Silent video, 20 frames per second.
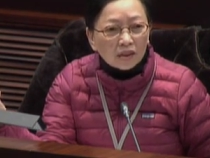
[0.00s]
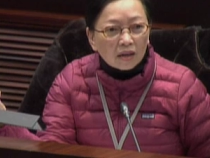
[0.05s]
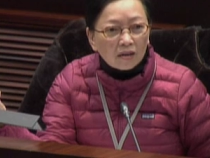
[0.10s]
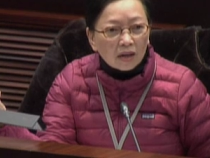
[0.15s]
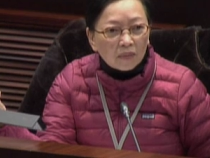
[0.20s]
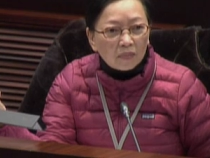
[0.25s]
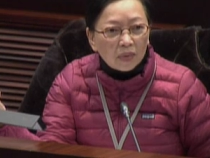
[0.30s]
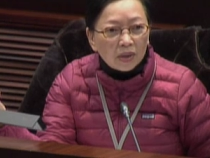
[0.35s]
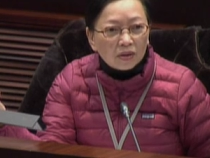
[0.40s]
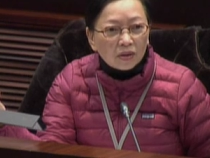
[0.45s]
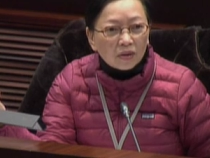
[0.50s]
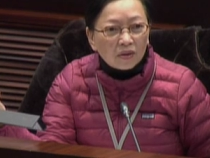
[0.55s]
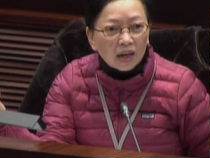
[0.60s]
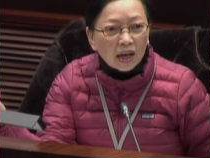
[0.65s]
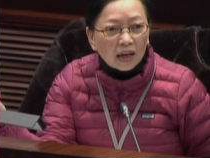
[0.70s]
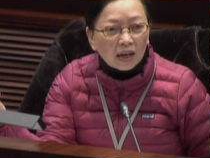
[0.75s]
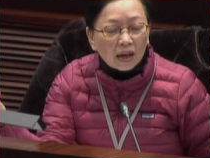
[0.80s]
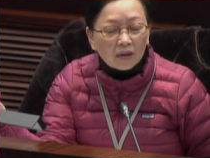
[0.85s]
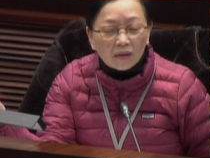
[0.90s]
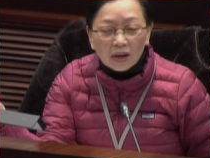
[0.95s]
the
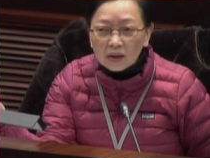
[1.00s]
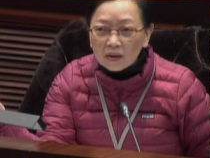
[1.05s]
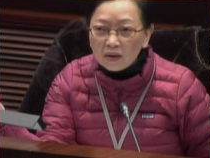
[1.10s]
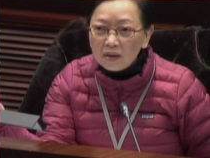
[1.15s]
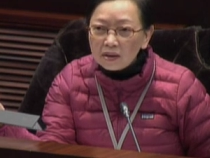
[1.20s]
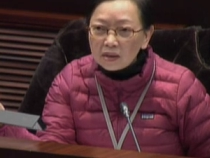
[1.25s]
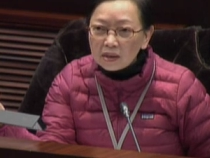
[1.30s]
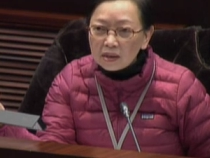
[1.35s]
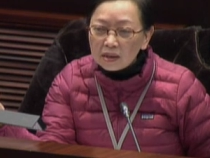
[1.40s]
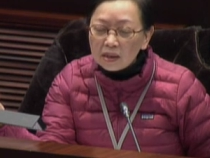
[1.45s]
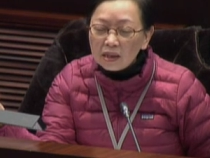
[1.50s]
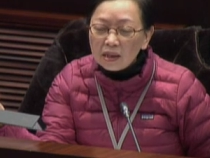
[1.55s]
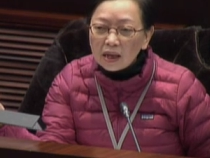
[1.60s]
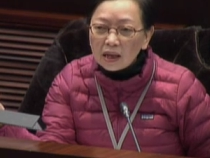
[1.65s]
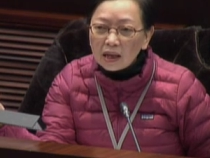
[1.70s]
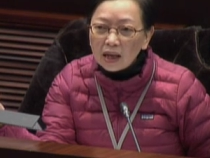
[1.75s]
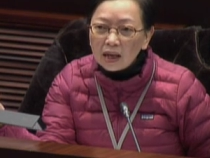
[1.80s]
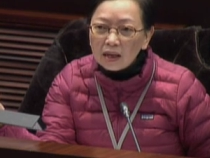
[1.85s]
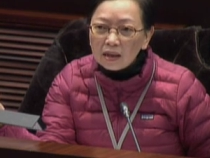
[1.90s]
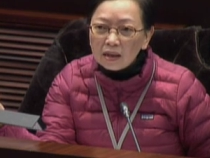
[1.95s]
owners are asked to
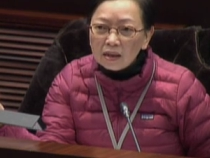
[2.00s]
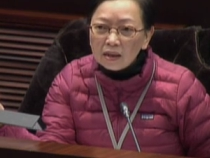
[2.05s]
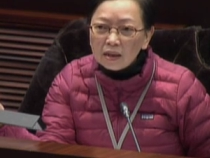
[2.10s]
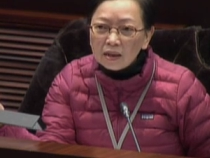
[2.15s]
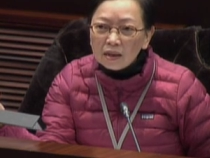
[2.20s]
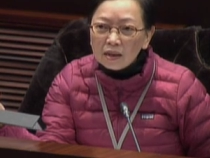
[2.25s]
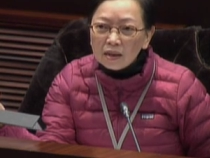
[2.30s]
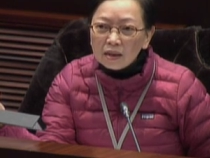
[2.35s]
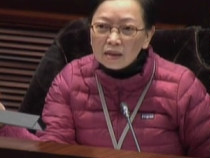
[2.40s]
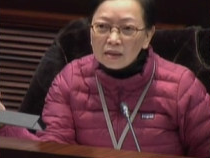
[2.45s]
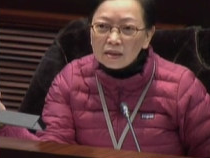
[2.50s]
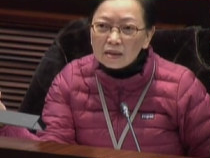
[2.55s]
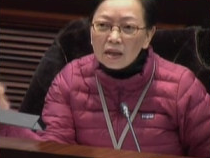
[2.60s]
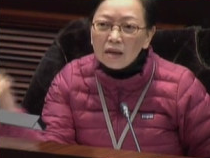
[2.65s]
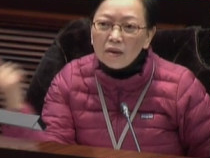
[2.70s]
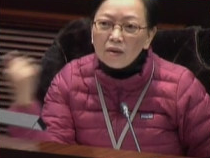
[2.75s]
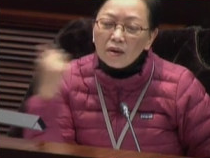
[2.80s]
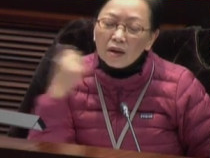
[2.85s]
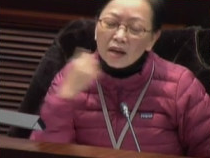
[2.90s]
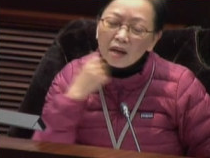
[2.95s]
just sit there and
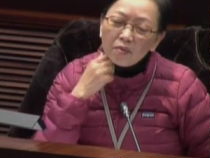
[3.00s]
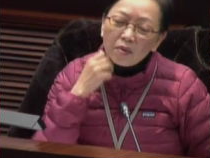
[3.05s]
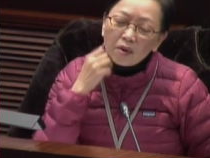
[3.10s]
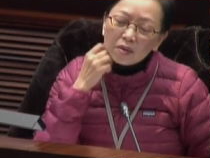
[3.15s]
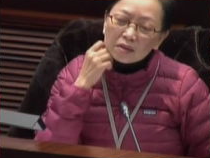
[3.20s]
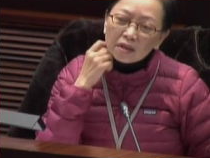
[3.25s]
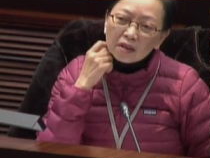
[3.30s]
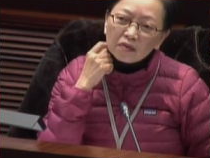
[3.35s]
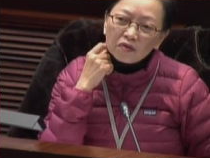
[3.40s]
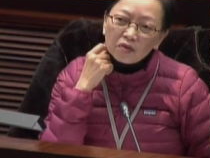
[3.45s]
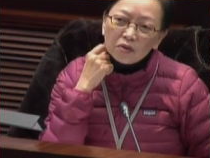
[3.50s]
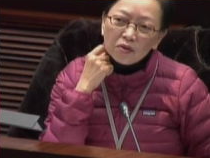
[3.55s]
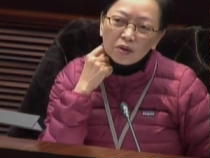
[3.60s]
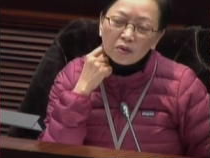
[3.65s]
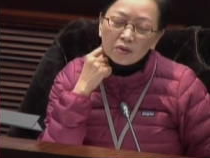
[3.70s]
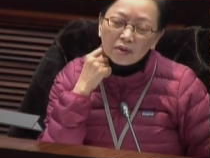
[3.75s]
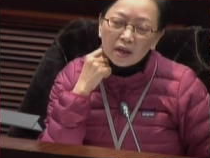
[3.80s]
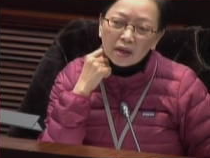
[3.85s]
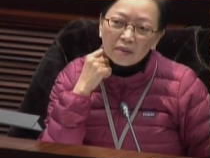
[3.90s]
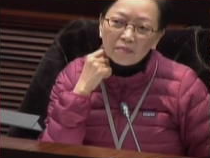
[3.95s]
wait for their
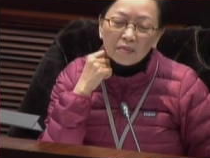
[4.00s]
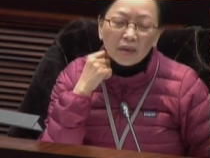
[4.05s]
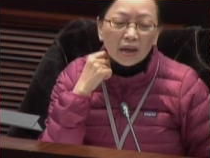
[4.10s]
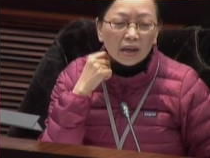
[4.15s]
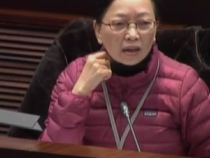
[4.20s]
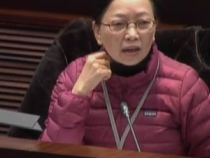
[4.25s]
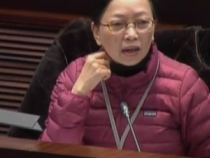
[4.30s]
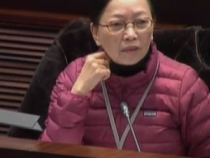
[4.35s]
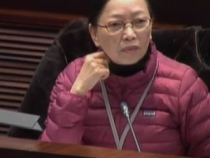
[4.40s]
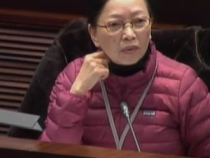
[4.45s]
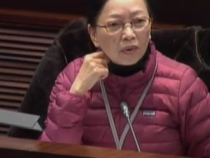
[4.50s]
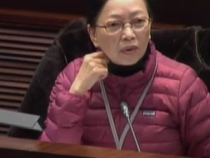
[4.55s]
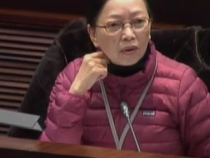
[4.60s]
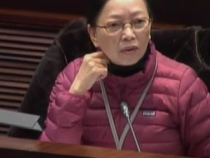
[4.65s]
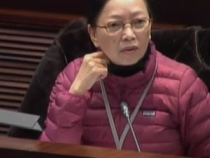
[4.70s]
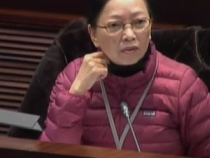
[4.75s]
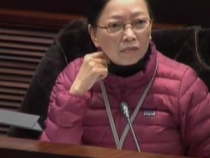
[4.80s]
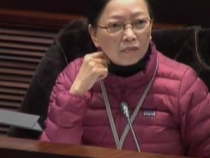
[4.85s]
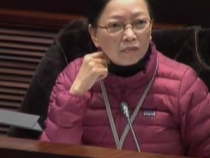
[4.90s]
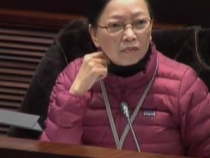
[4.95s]
buildings to fall
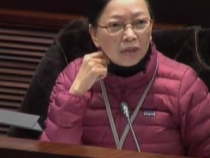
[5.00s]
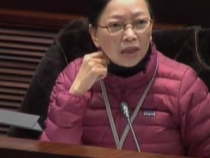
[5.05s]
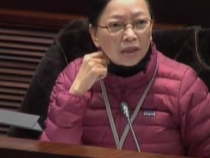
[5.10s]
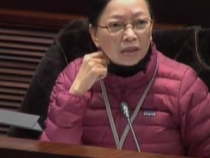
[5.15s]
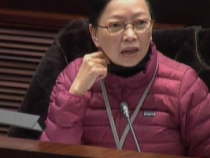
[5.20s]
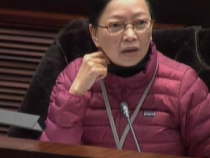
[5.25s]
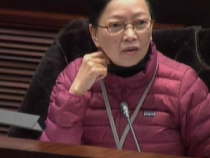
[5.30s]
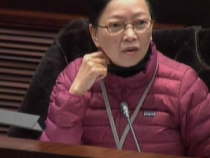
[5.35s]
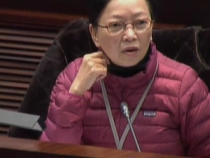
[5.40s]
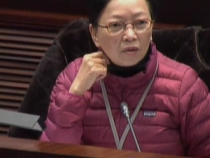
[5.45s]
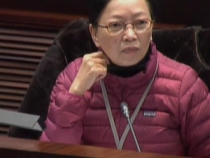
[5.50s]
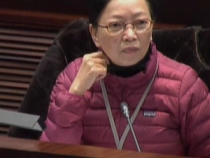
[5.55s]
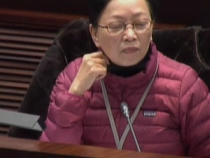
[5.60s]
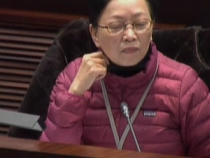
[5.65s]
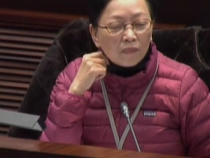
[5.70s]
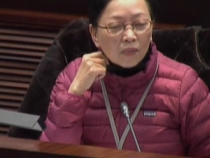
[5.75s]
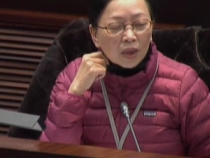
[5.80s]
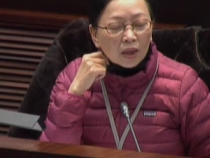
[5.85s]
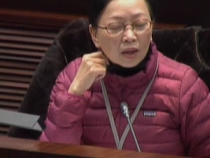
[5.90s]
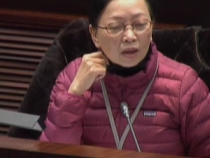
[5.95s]
into disrepair,
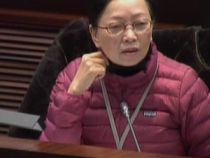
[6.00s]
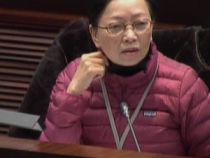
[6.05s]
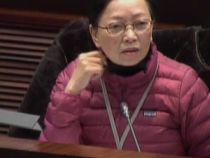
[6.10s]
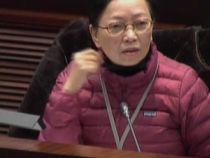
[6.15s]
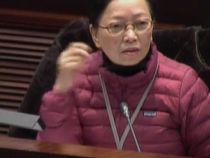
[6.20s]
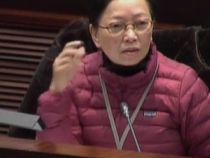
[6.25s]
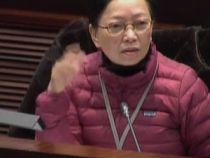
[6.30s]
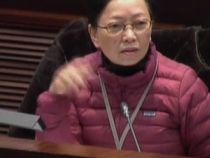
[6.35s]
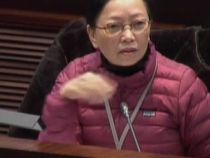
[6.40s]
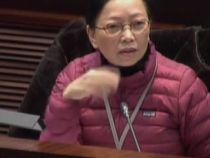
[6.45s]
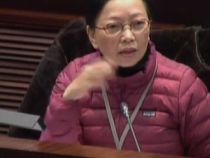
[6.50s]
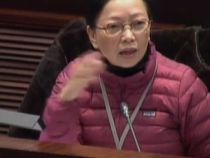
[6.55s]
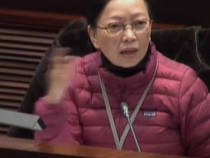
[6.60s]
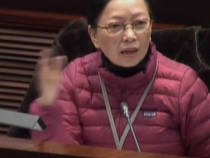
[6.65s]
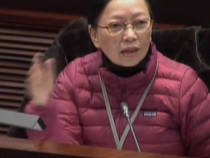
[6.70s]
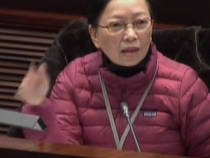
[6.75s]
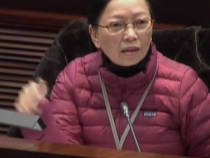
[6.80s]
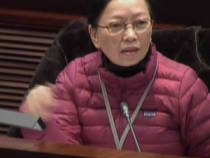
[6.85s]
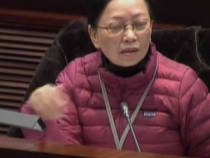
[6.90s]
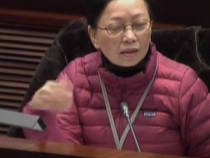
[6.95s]
into a
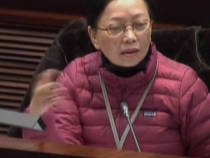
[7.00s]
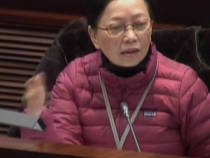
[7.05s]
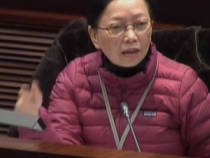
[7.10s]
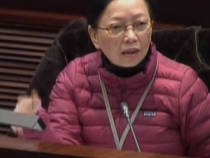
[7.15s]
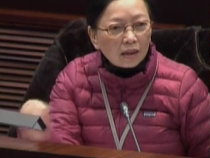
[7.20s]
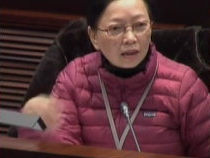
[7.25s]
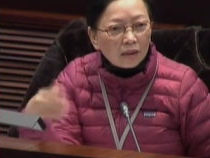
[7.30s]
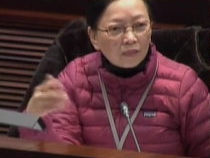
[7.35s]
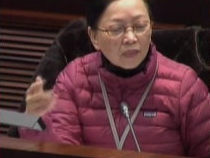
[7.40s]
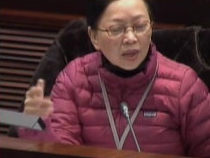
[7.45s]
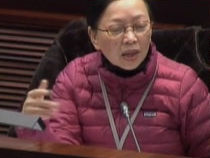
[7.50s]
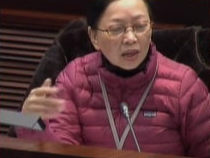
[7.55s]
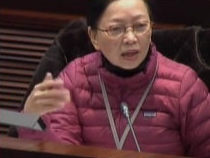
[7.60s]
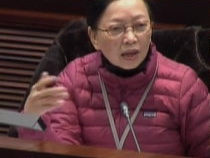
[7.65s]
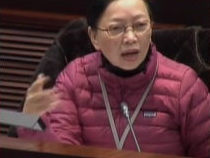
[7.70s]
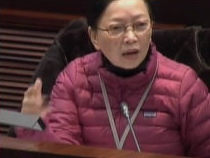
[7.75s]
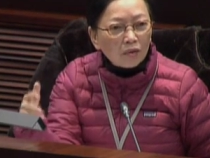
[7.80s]
dangerous building.